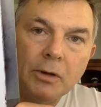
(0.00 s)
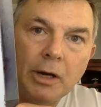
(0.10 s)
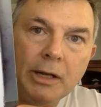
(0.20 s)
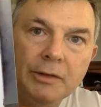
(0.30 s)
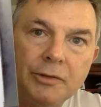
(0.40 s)

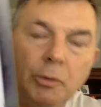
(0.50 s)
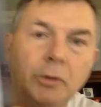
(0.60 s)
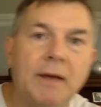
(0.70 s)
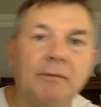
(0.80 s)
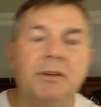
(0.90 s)
all right, so
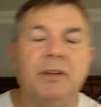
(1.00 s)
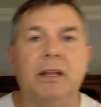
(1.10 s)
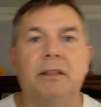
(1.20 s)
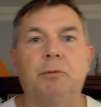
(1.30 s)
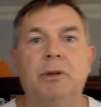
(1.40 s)
we only have to
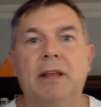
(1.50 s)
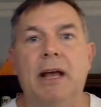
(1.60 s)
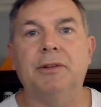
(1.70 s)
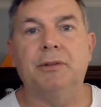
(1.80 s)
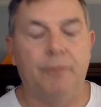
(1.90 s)
take
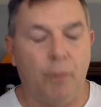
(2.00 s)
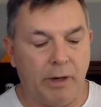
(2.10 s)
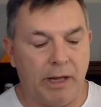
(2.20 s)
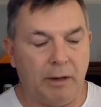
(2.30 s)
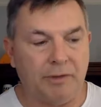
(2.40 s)

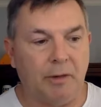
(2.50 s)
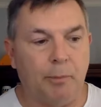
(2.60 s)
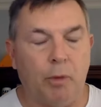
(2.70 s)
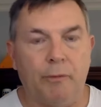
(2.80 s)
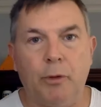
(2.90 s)
3,040 out because
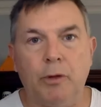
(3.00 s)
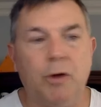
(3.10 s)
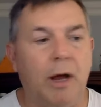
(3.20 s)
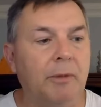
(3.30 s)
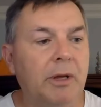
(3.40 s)
our portfolio
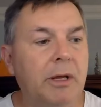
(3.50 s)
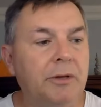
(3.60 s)
dropped.